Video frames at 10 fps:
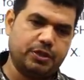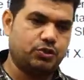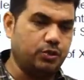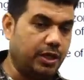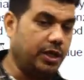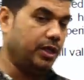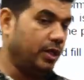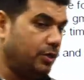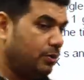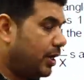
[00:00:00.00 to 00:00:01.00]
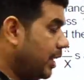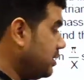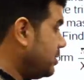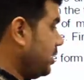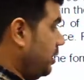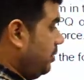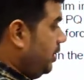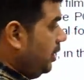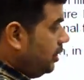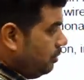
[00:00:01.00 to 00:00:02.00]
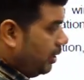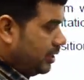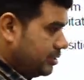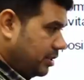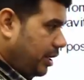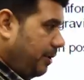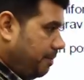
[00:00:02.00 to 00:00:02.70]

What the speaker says: So here you can see, here you can see